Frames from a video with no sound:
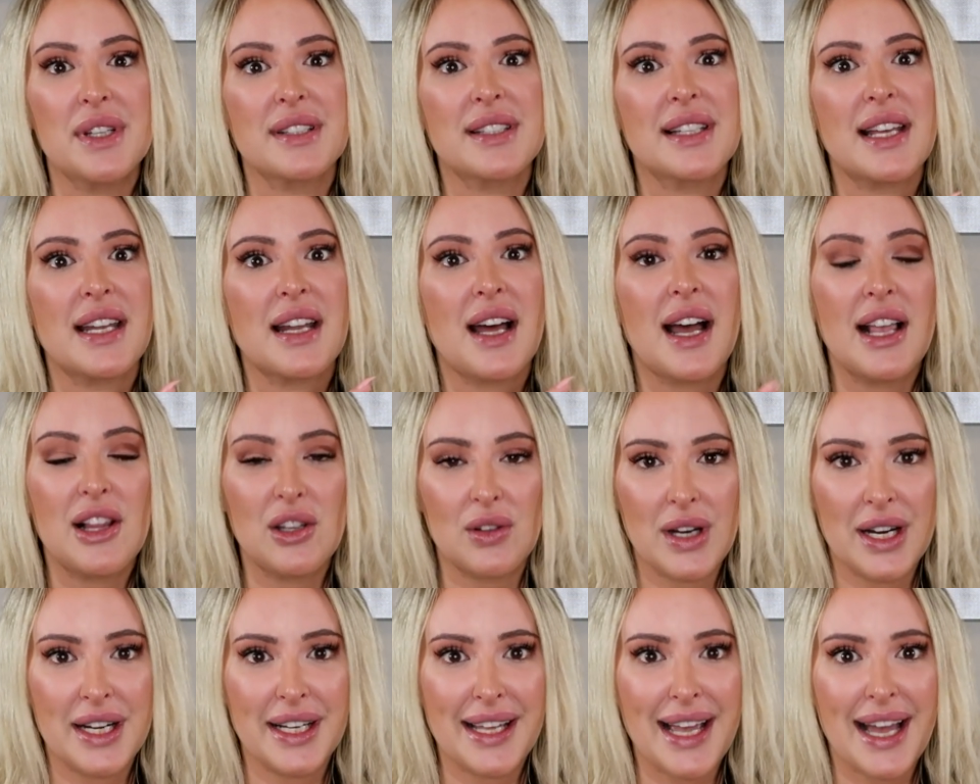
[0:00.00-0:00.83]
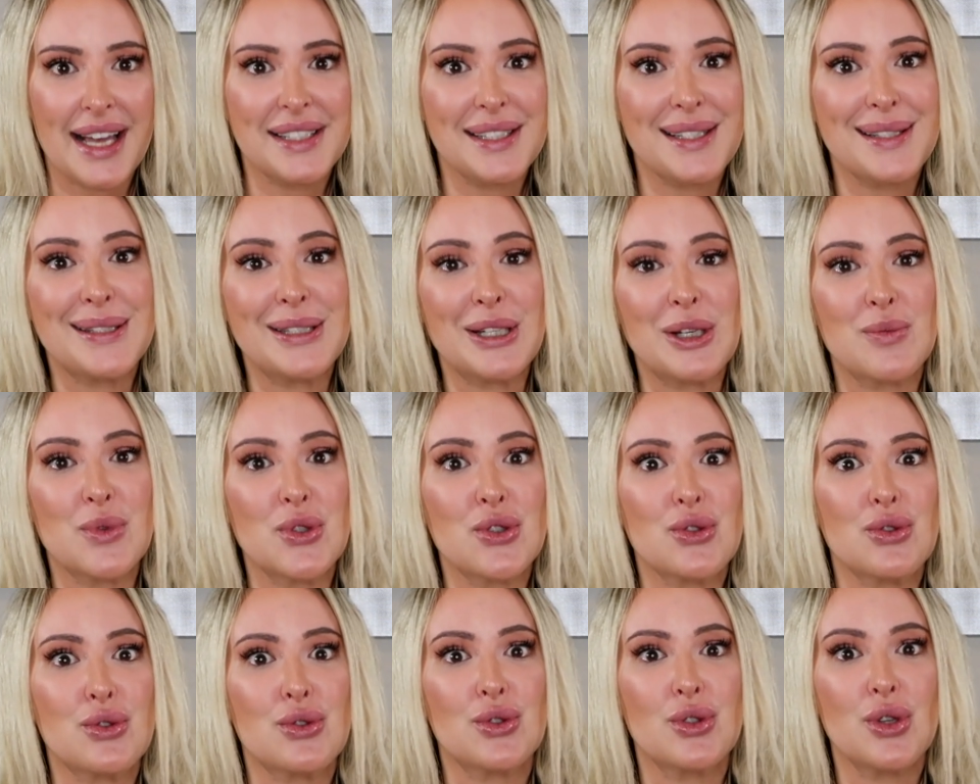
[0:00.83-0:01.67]
because that hyaluronic acid serum
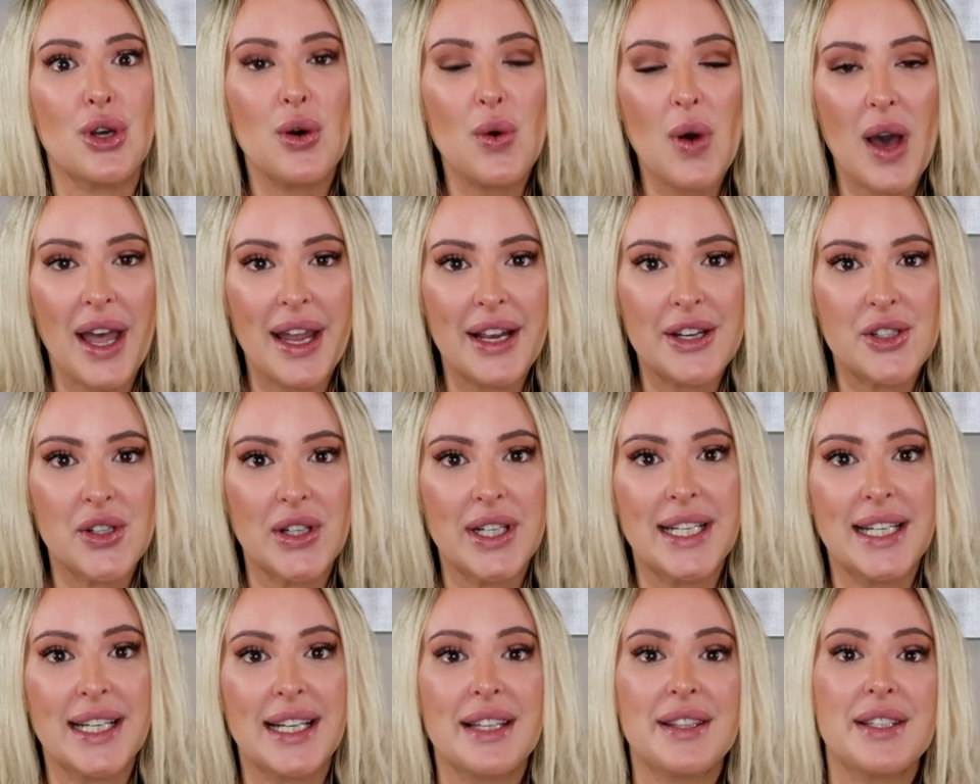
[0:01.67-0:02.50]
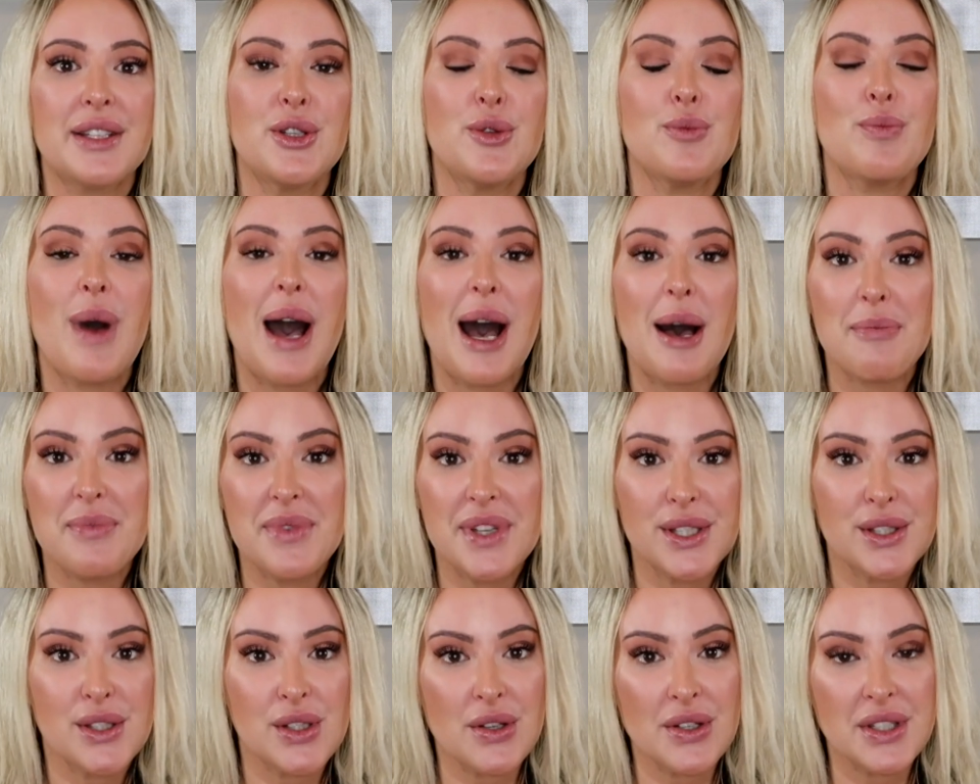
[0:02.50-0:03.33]
is so hydrating and then you
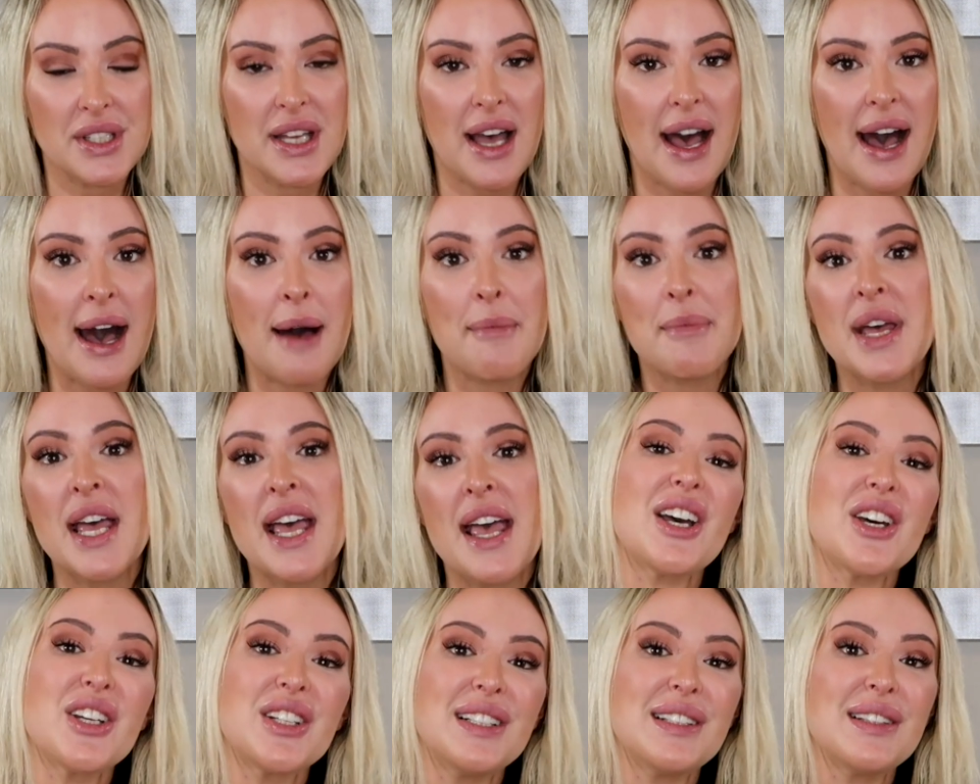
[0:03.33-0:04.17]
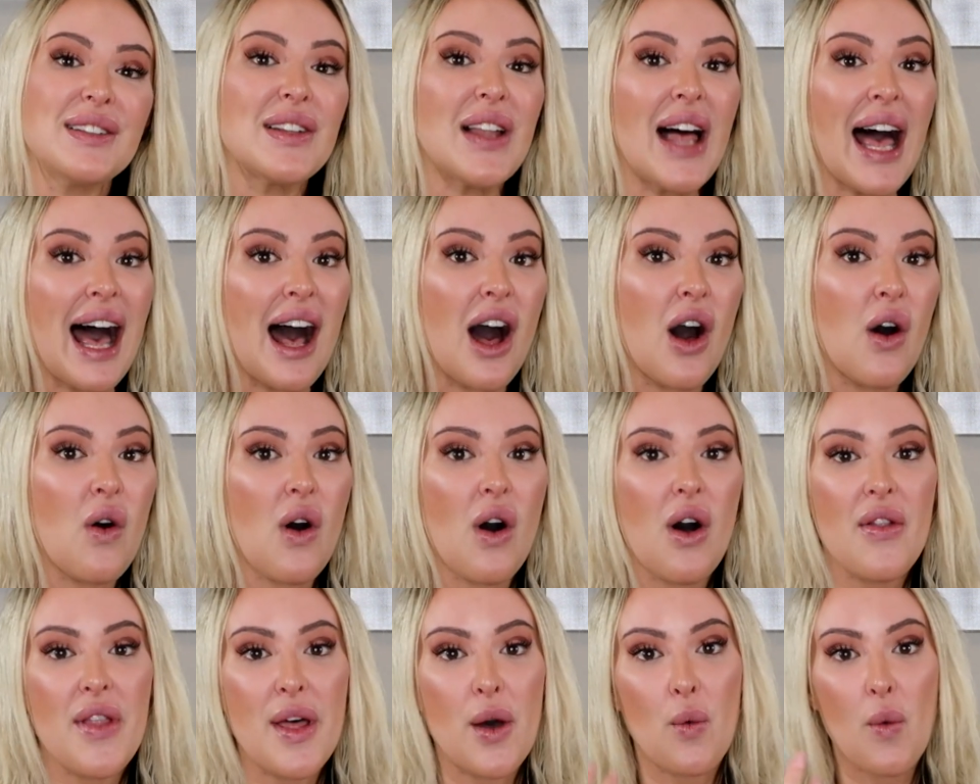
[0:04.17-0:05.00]
pop this on top. It's not going to allow
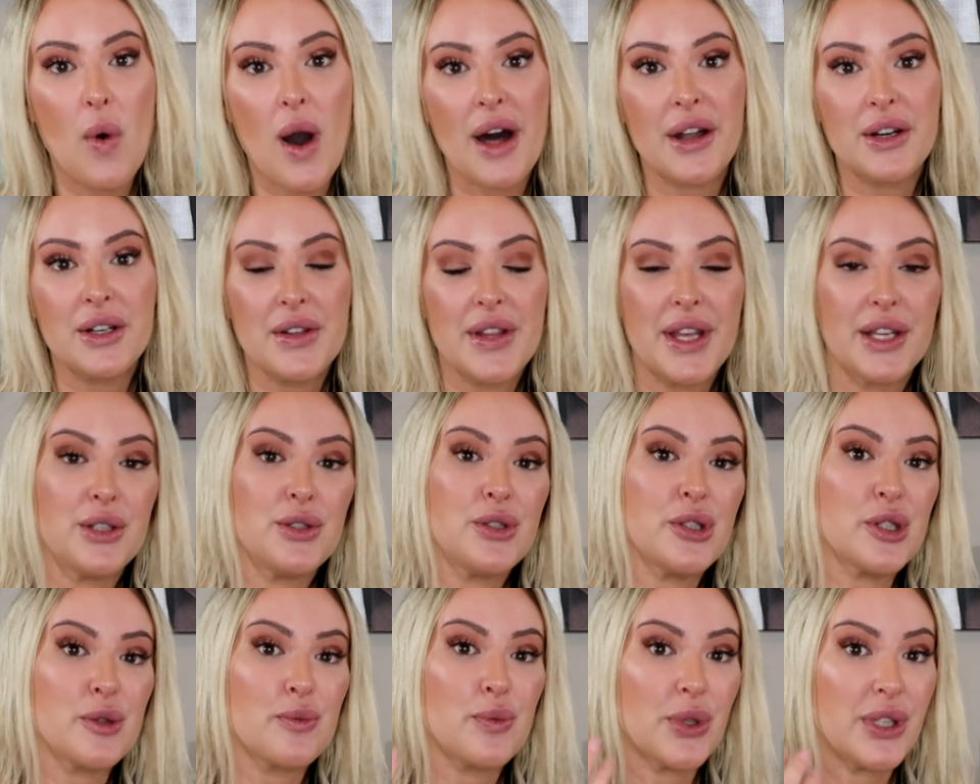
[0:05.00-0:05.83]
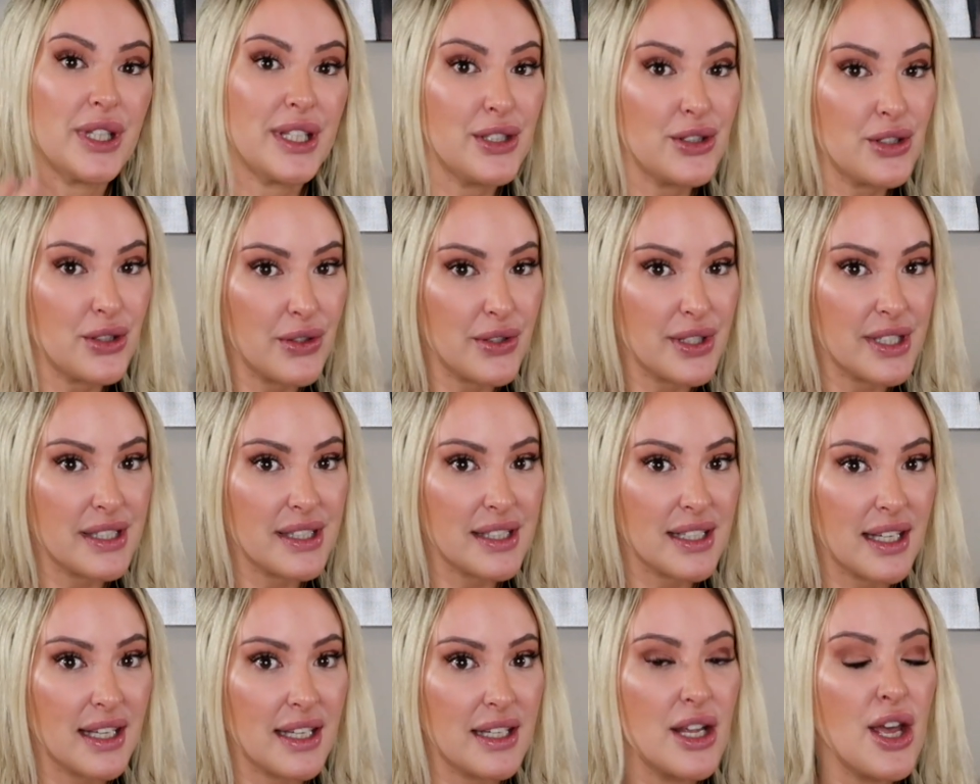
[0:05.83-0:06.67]
all that water that you just put into the
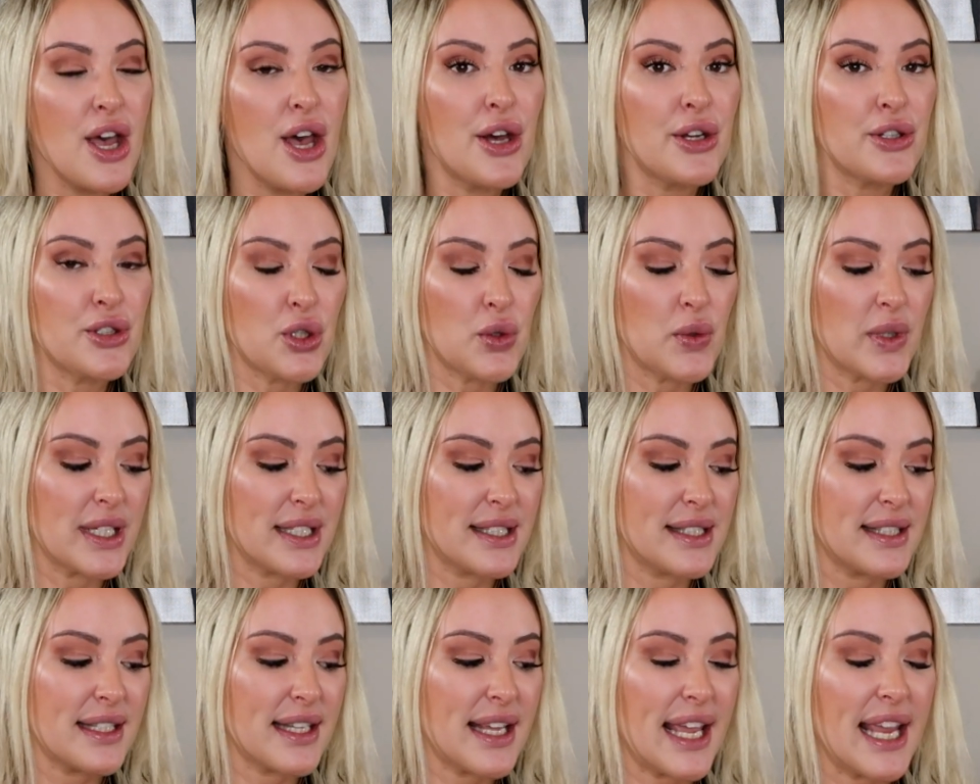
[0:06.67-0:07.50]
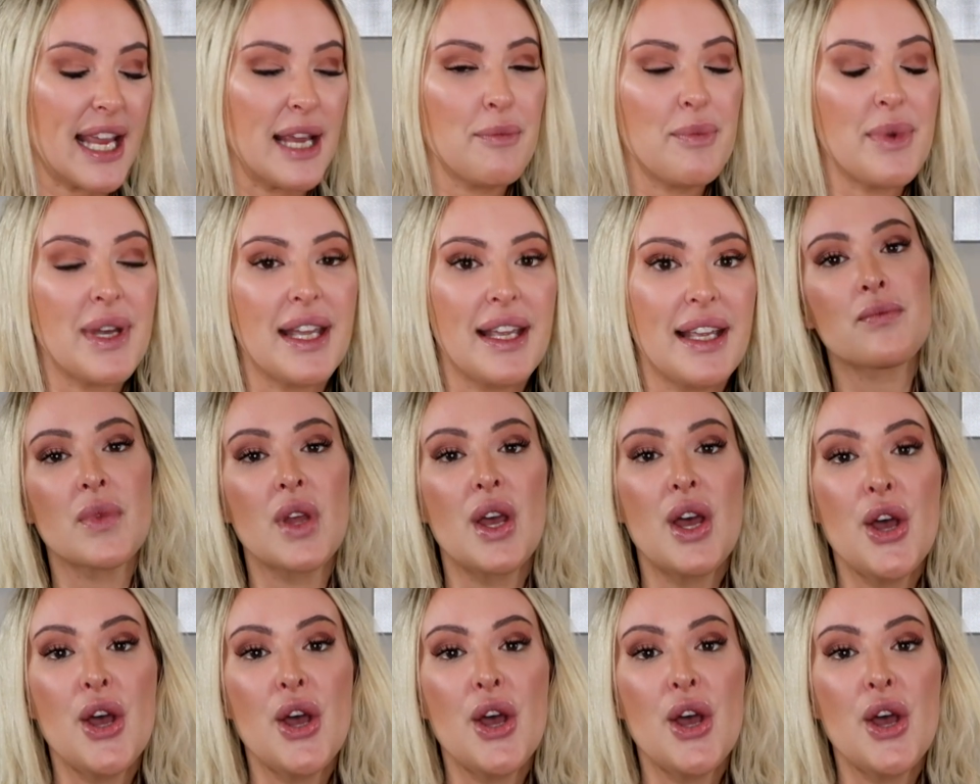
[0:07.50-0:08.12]
skin to escape.